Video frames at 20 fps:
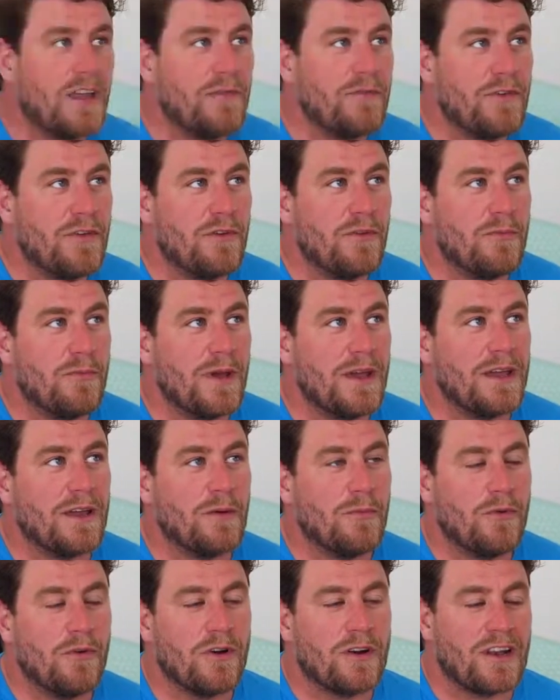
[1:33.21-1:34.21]
if you make a
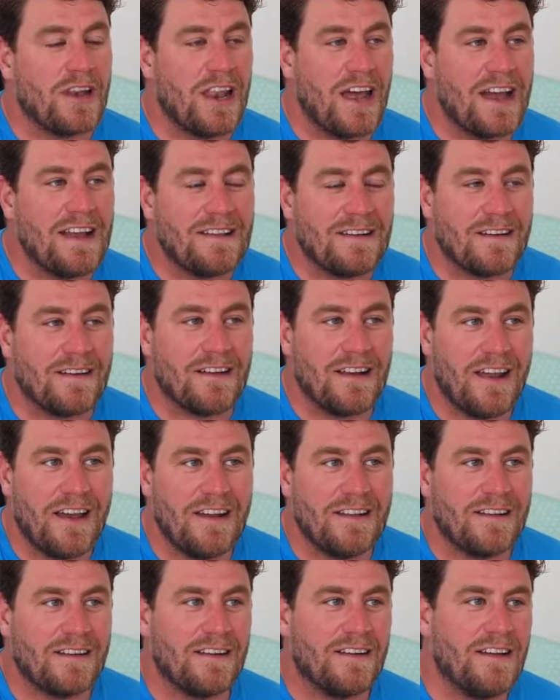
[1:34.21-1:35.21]
board lighter and
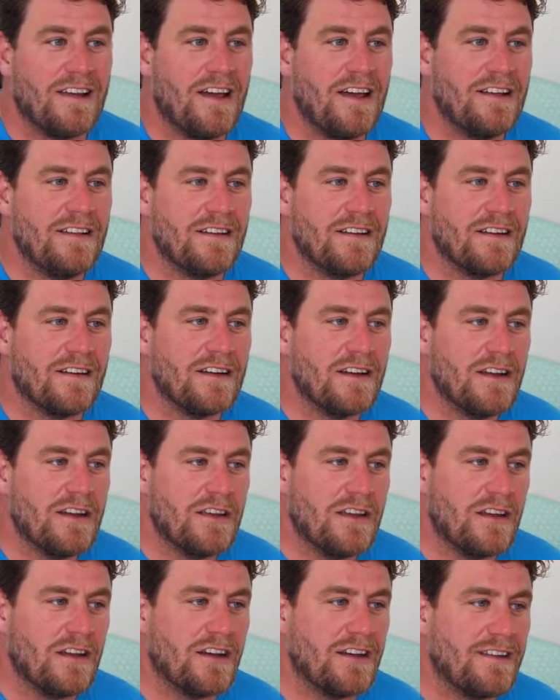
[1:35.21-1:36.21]
lighter and lighter,
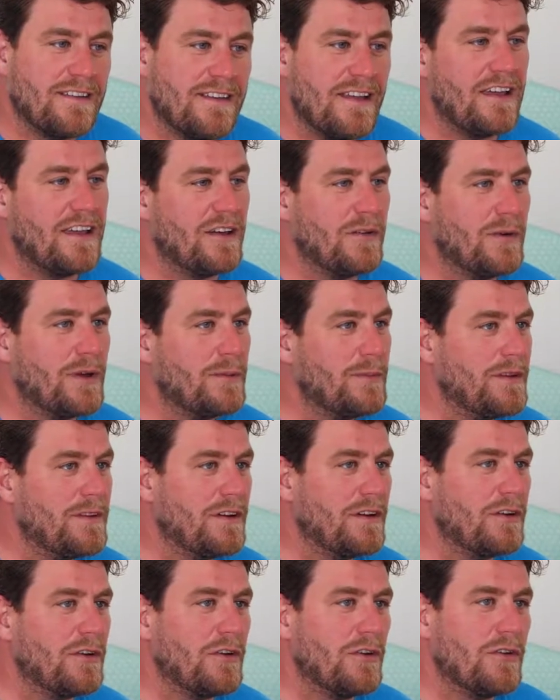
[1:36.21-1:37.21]
you're going to take away
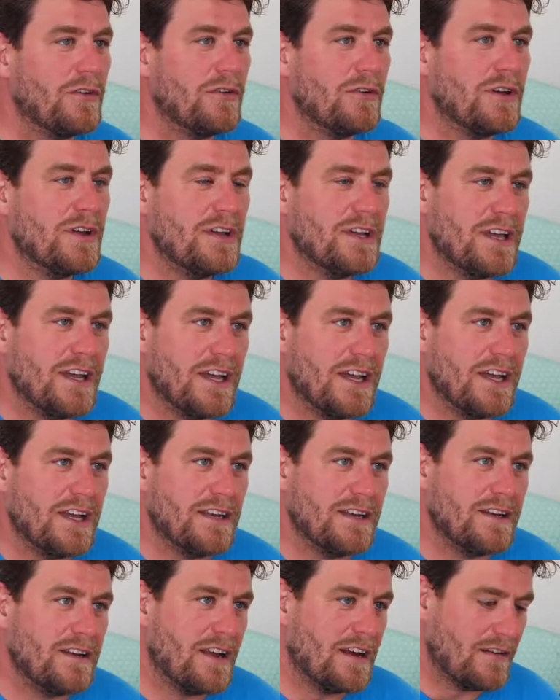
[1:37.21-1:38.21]
material
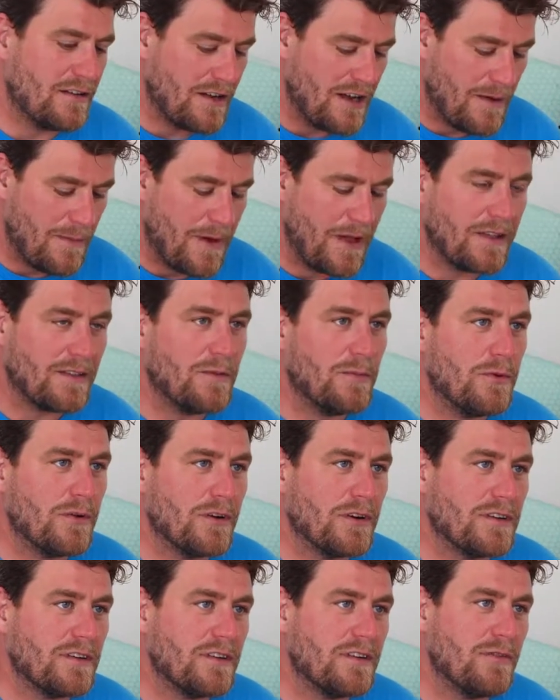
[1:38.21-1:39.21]
and inherently make the
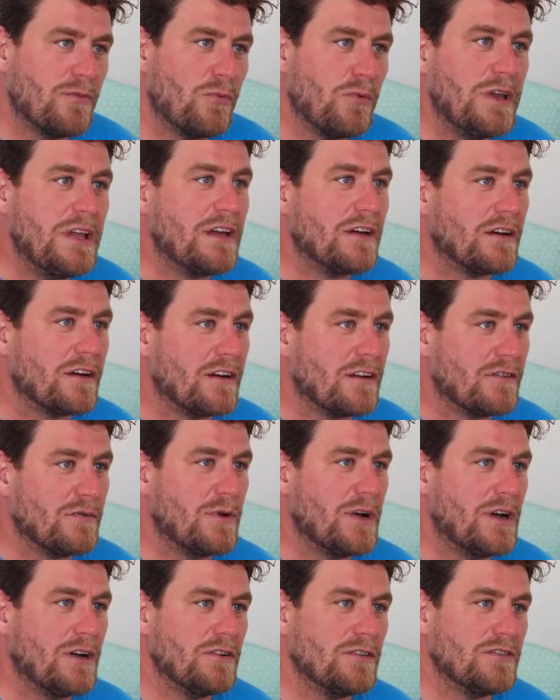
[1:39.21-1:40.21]
board weaker as
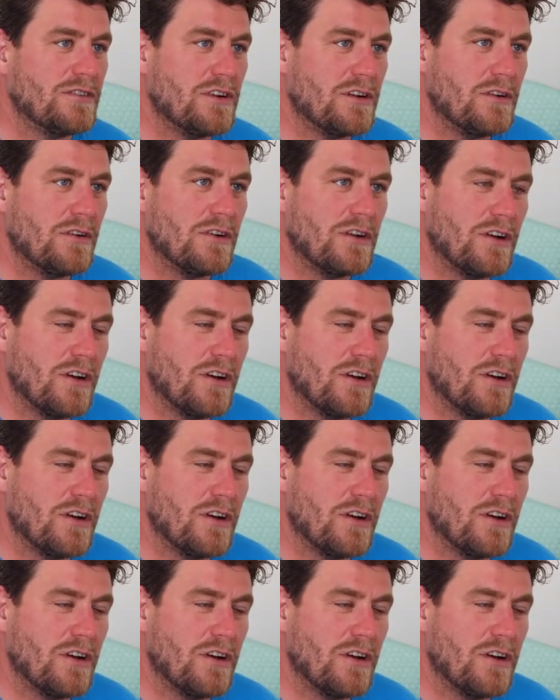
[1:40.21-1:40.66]
well. So